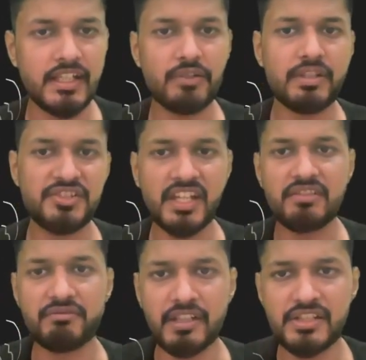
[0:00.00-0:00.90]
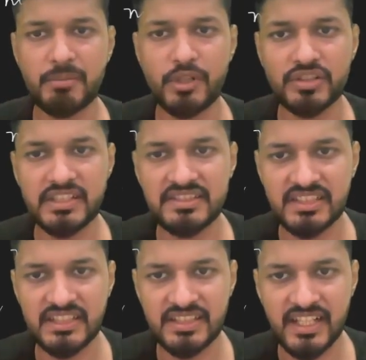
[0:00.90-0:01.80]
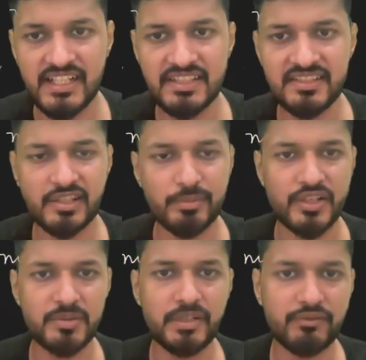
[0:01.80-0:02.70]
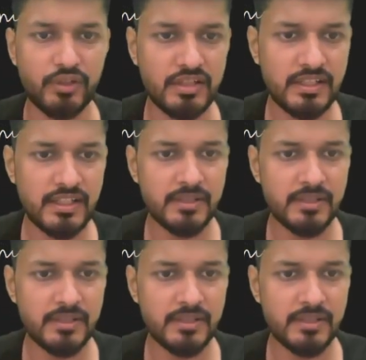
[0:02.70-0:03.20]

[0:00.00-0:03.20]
it will check which among these 3 threads is responsible for